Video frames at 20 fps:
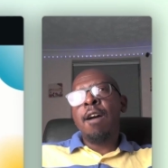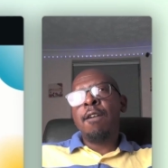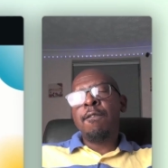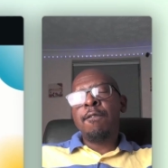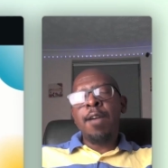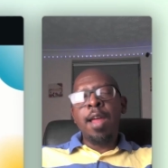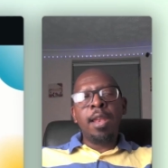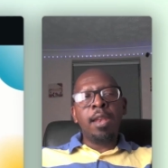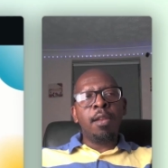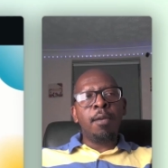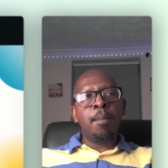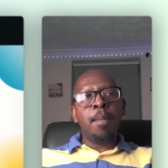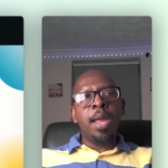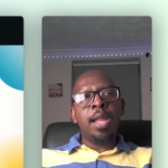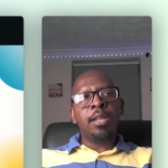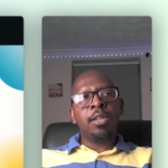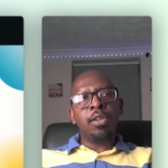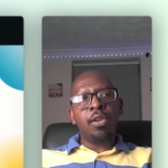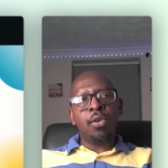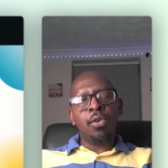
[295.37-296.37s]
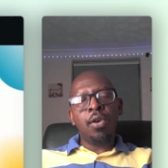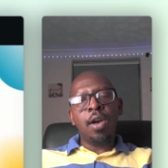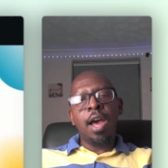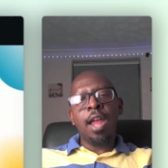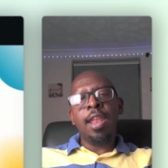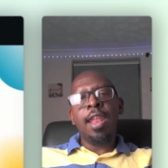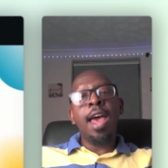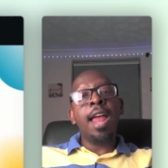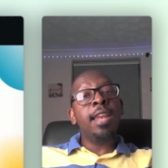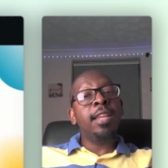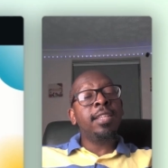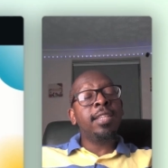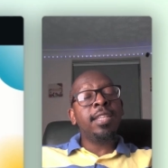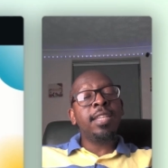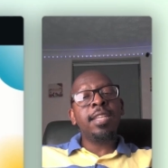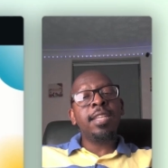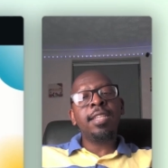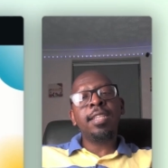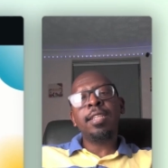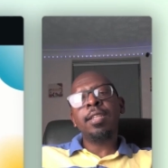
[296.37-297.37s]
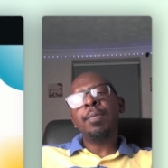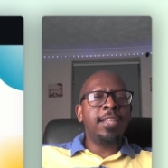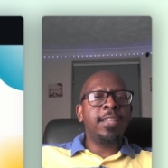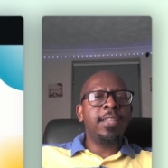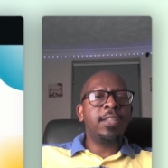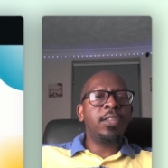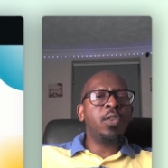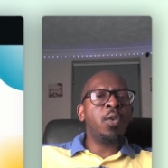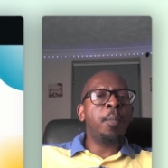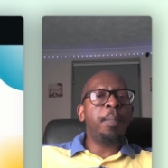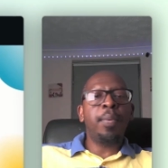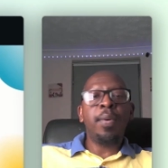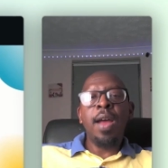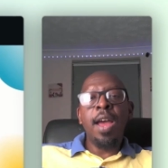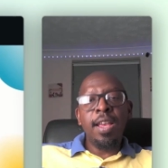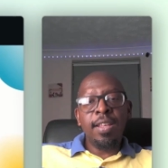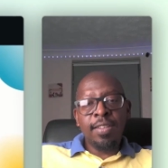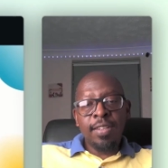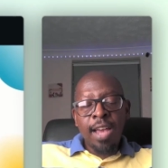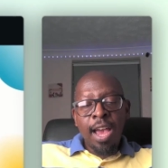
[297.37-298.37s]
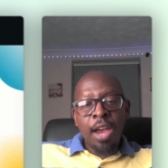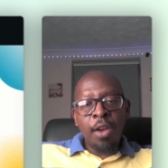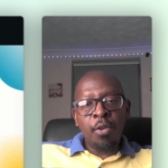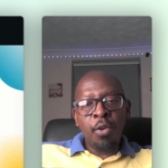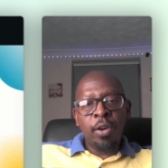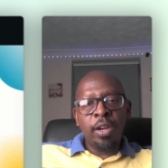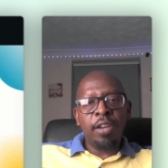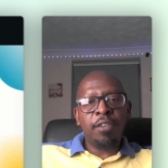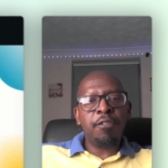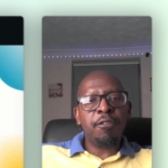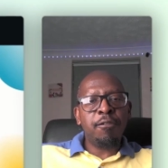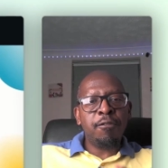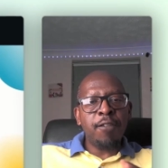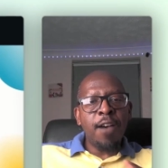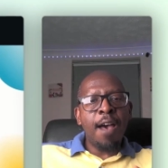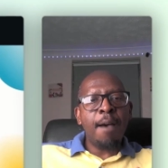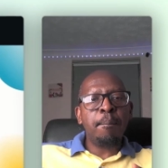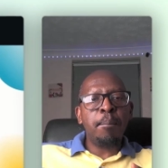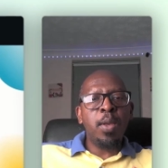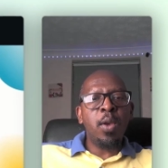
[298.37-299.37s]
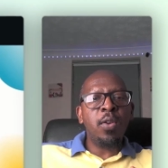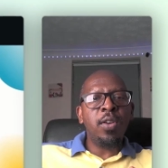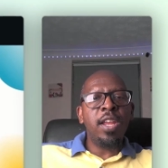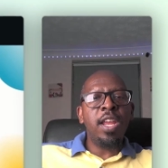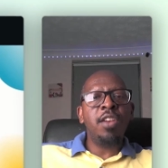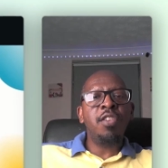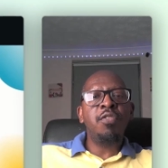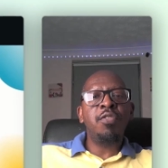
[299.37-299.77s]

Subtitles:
fundamental analysis. So price skyrocket far beyond any